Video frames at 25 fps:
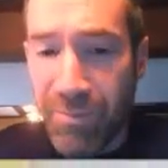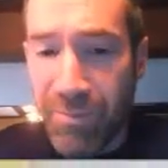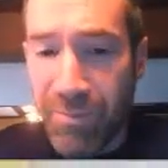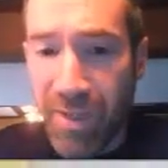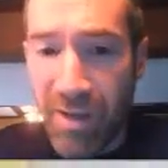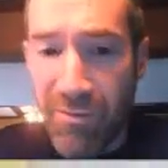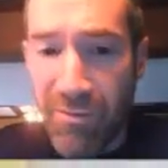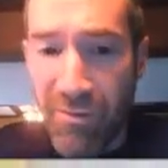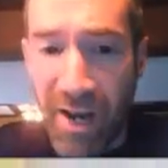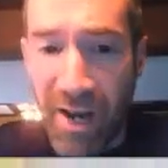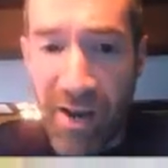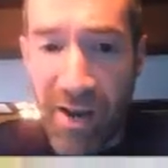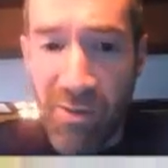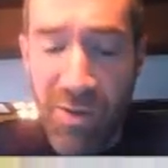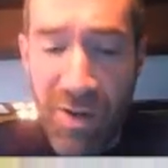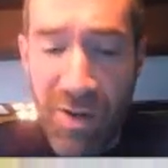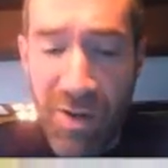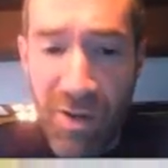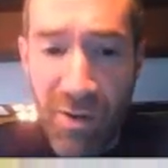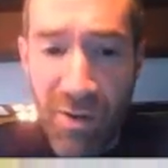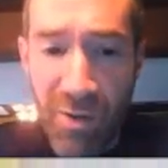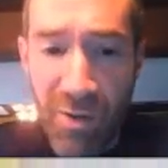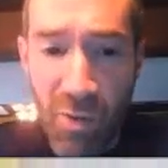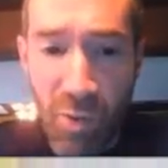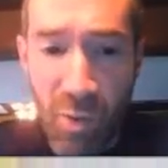If I
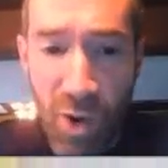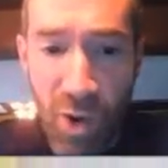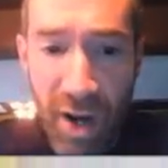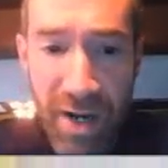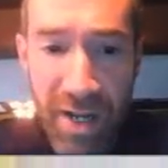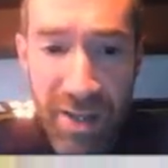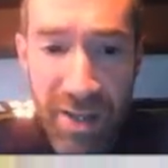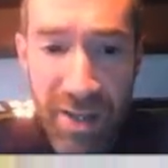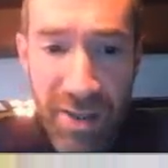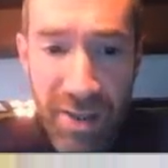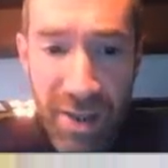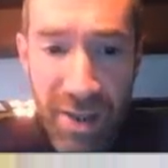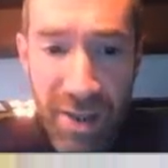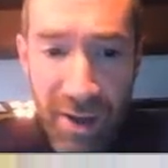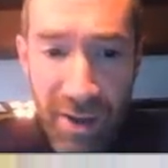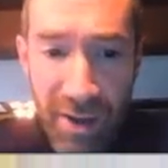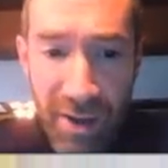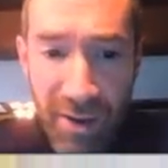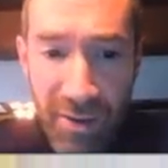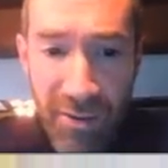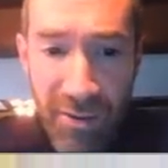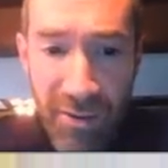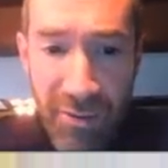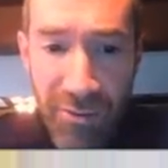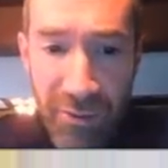wanted the
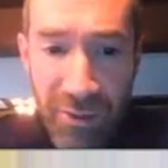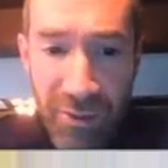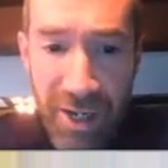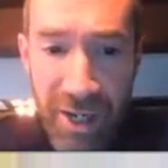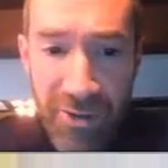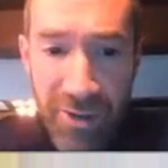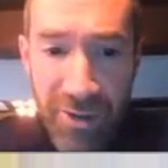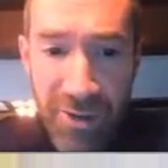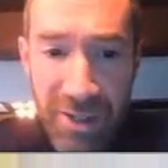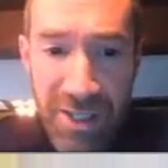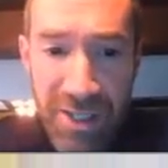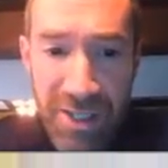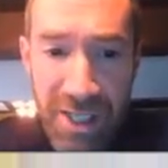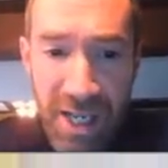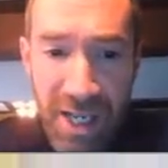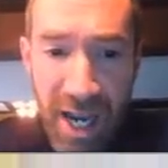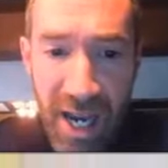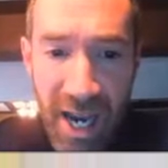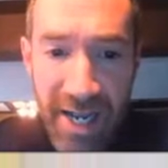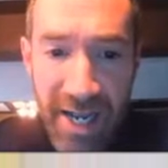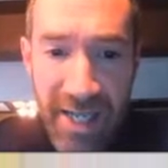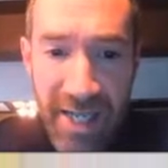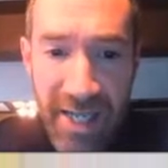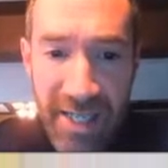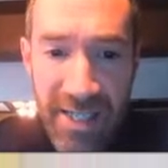frequency,
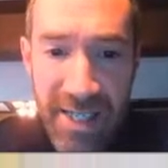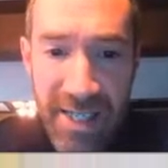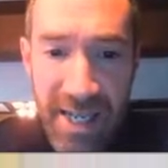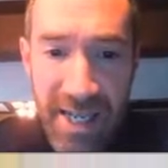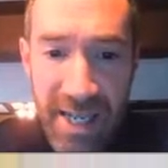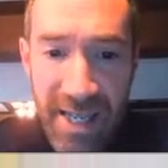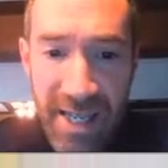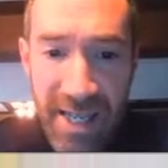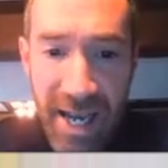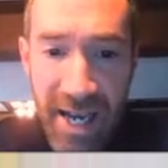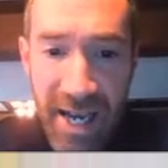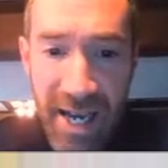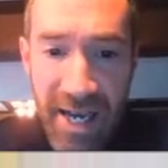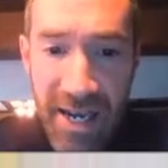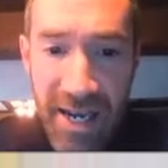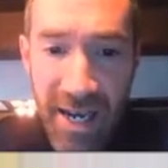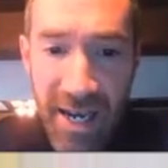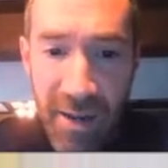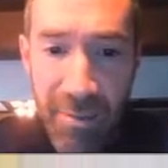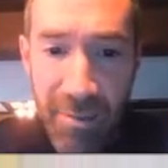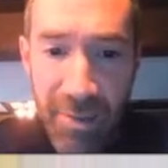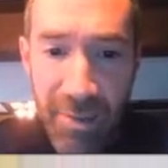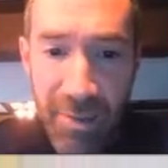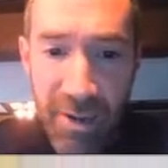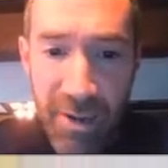I can take that
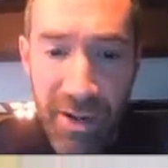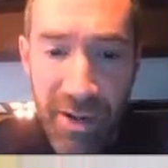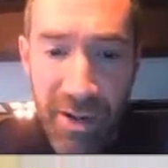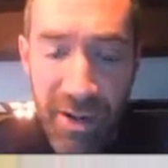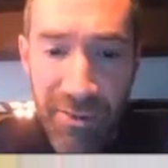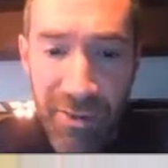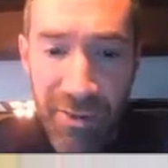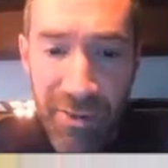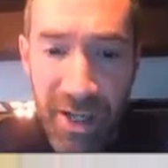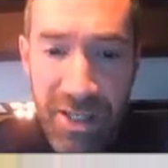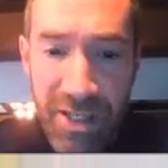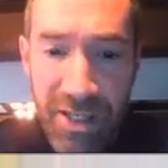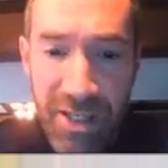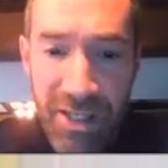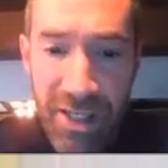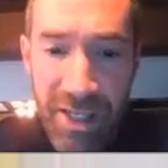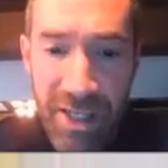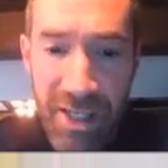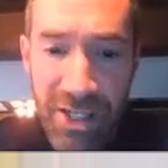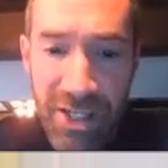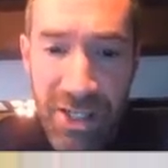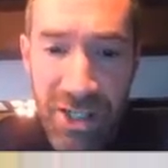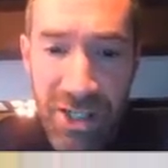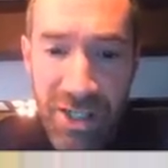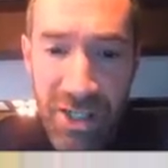number of
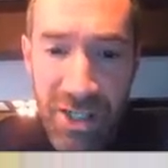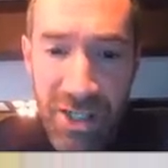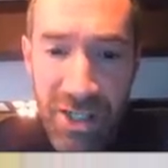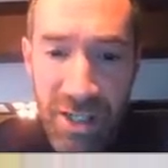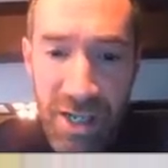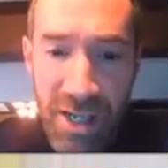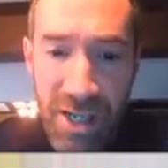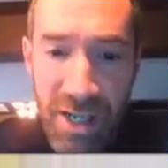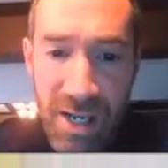oscillations